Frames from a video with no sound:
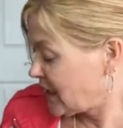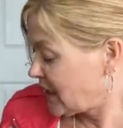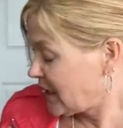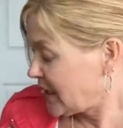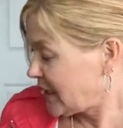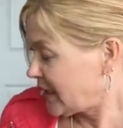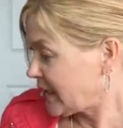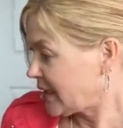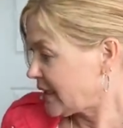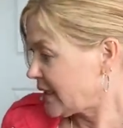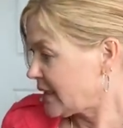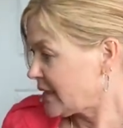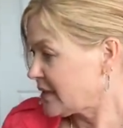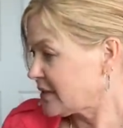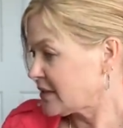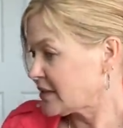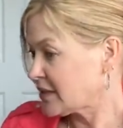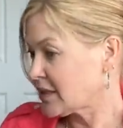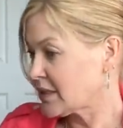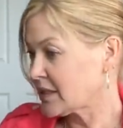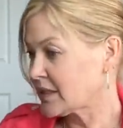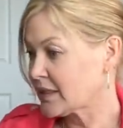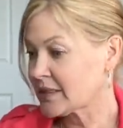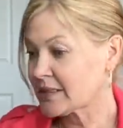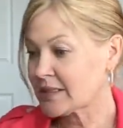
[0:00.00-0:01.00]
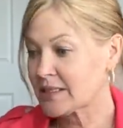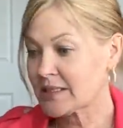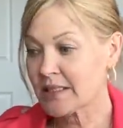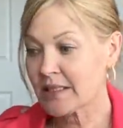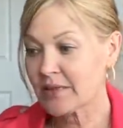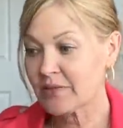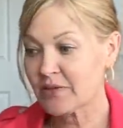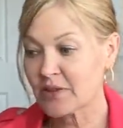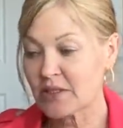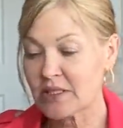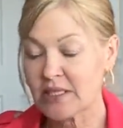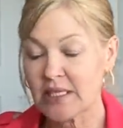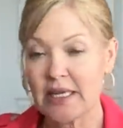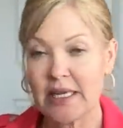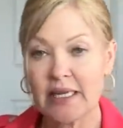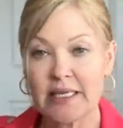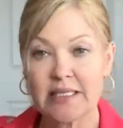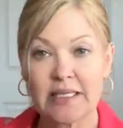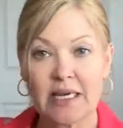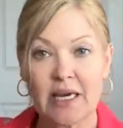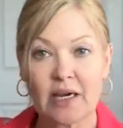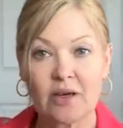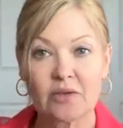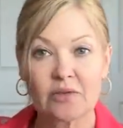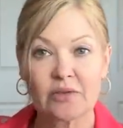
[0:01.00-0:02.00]
And let's see, for today's
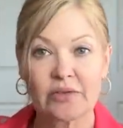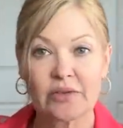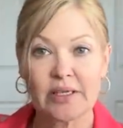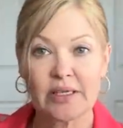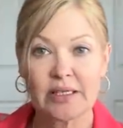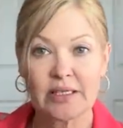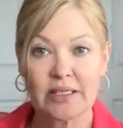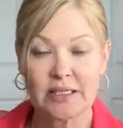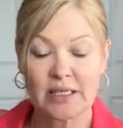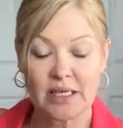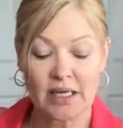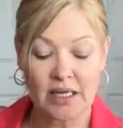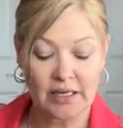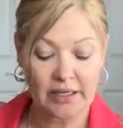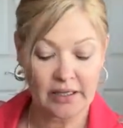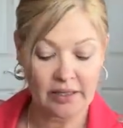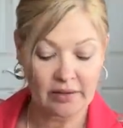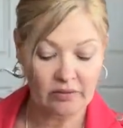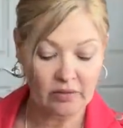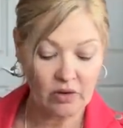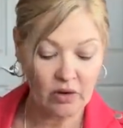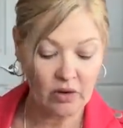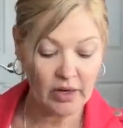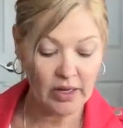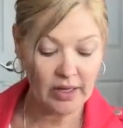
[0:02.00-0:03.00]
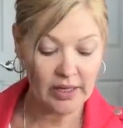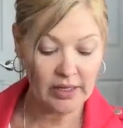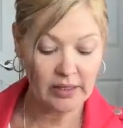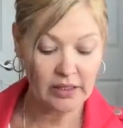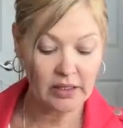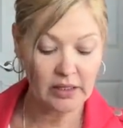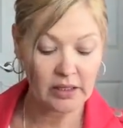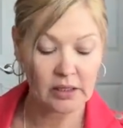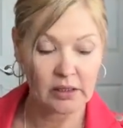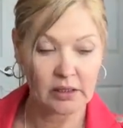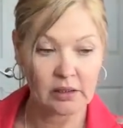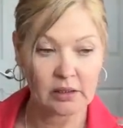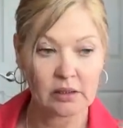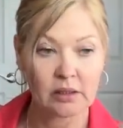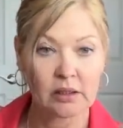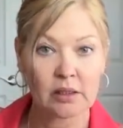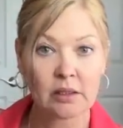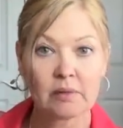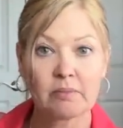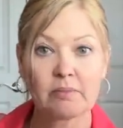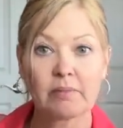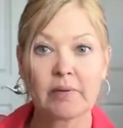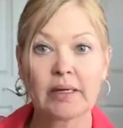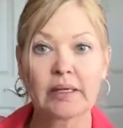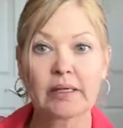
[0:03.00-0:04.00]
outfit, I have on
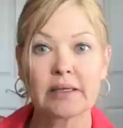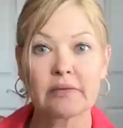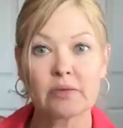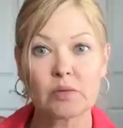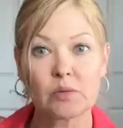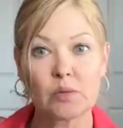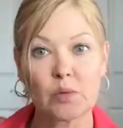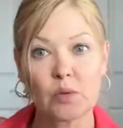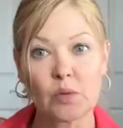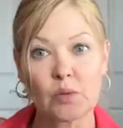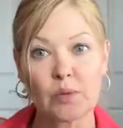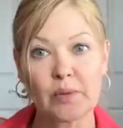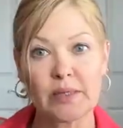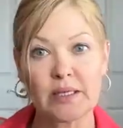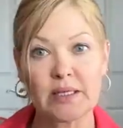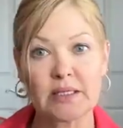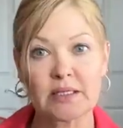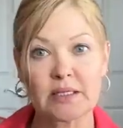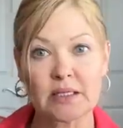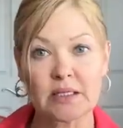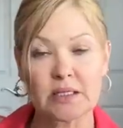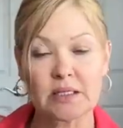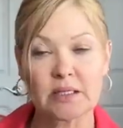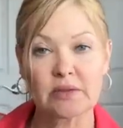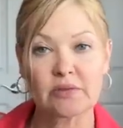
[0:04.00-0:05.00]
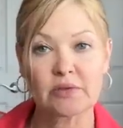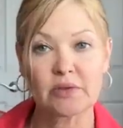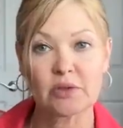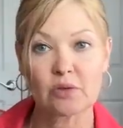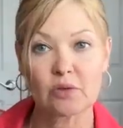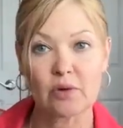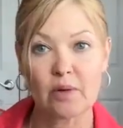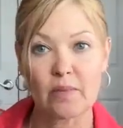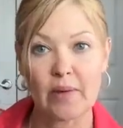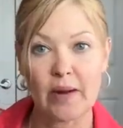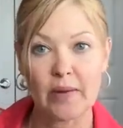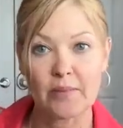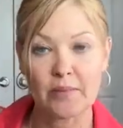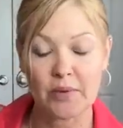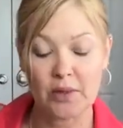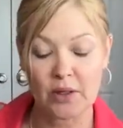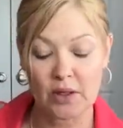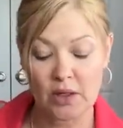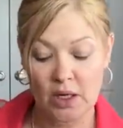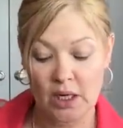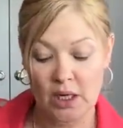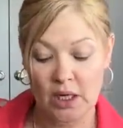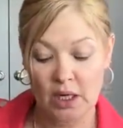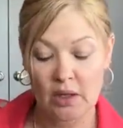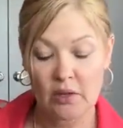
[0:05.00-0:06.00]
my Liverpool pieces, if you
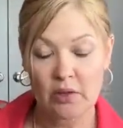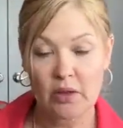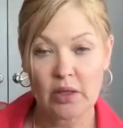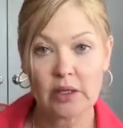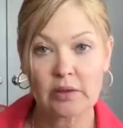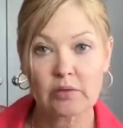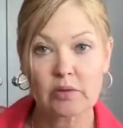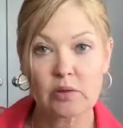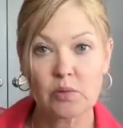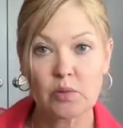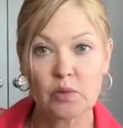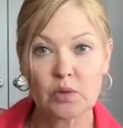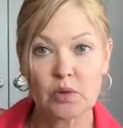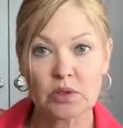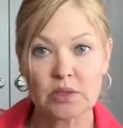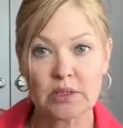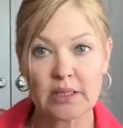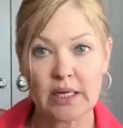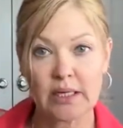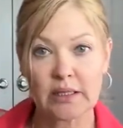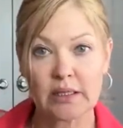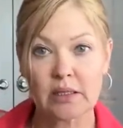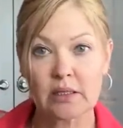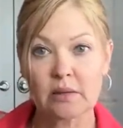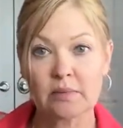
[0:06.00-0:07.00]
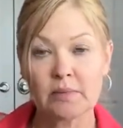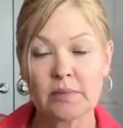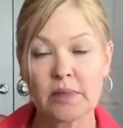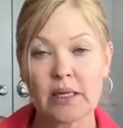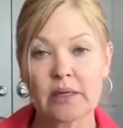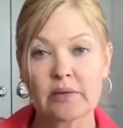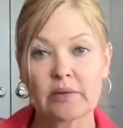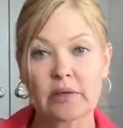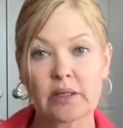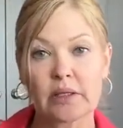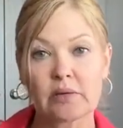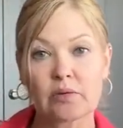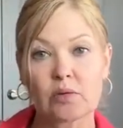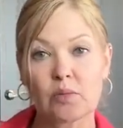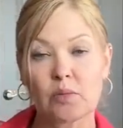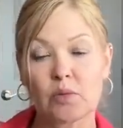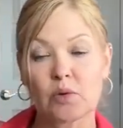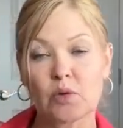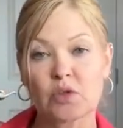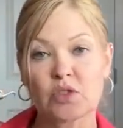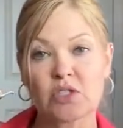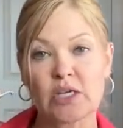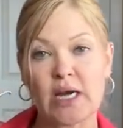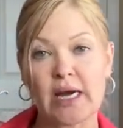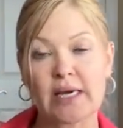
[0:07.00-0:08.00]
remember, the Liverpool denim and the
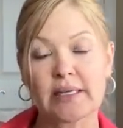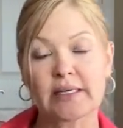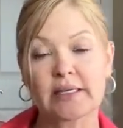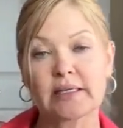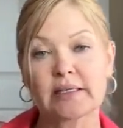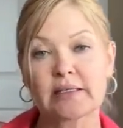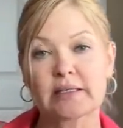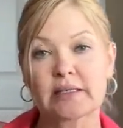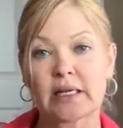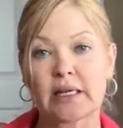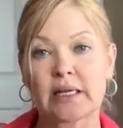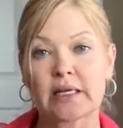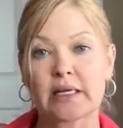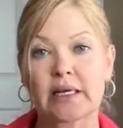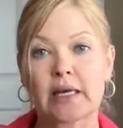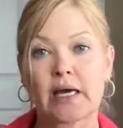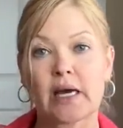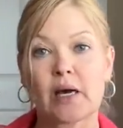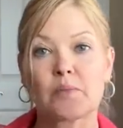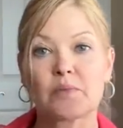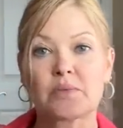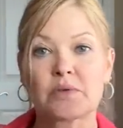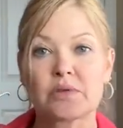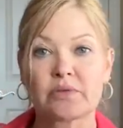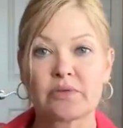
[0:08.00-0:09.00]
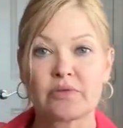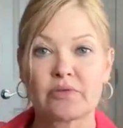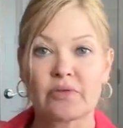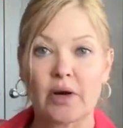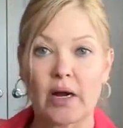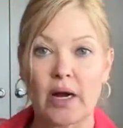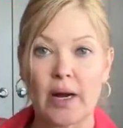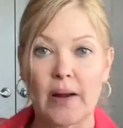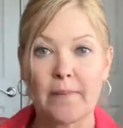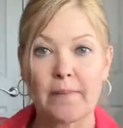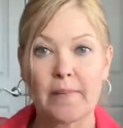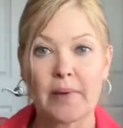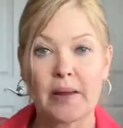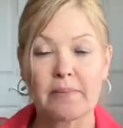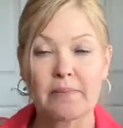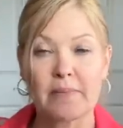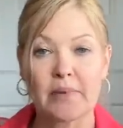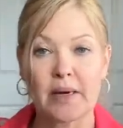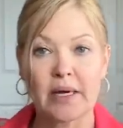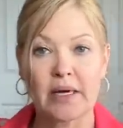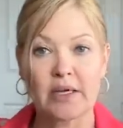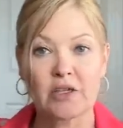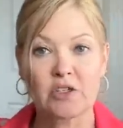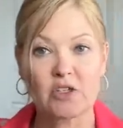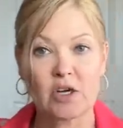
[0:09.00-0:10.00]
Liverpool jacket that I kept from
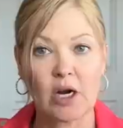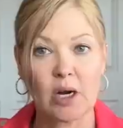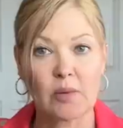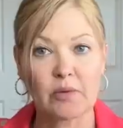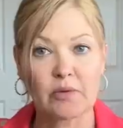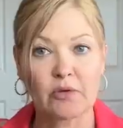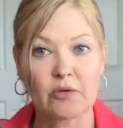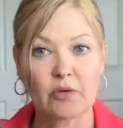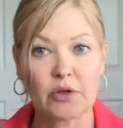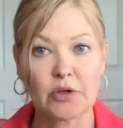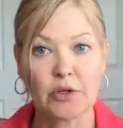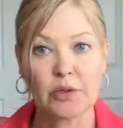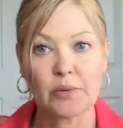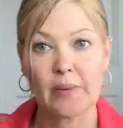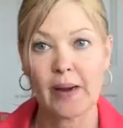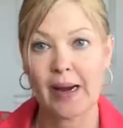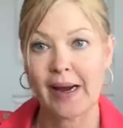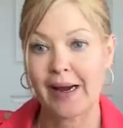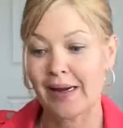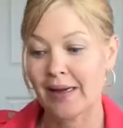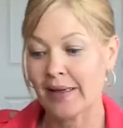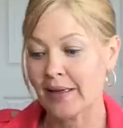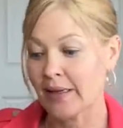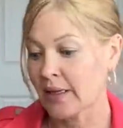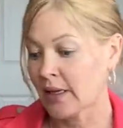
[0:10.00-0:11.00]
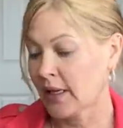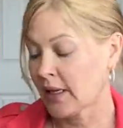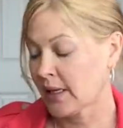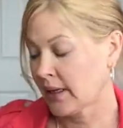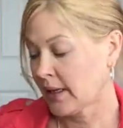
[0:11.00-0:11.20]
my Try Before You Buy.